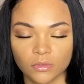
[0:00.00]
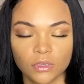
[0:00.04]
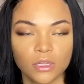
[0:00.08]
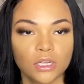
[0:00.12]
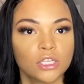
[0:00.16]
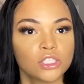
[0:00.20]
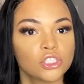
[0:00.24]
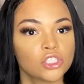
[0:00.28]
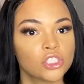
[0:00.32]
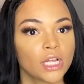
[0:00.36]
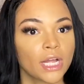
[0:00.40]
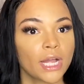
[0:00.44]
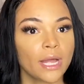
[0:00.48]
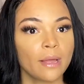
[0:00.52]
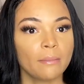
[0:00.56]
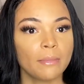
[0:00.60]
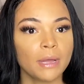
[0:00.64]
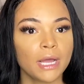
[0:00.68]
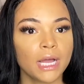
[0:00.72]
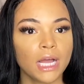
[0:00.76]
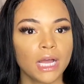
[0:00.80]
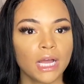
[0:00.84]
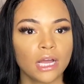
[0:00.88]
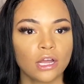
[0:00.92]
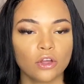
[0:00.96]
So I got my
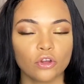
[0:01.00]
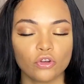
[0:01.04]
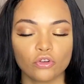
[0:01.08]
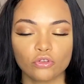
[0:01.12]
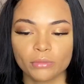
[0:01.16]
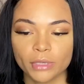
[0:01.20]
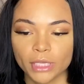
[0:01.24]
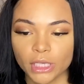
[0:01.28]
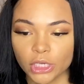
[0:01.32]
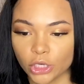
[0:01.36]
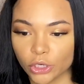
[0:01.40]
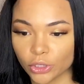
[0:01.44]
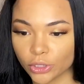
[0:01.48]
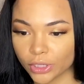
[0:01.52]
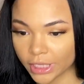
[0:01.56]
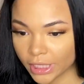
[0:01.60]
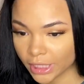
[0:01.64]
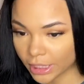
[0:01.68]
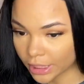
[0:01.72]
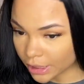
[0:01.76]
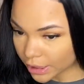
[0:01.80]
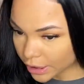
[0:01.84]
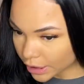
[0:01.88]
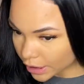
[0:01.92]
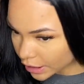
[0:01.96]
hot comb here,
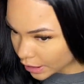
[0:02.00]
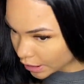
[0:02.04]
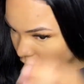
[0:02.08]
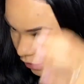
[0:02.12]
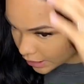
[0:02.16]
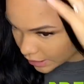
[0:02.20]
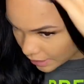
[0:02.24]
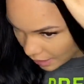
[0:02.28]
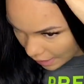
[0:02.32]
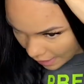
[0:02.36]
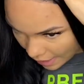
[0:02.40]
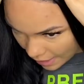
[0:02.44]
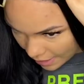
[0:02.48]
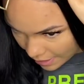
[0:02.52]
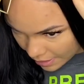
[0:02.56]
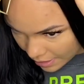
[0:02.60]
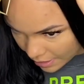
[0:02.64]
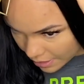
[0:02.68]
and it is hot.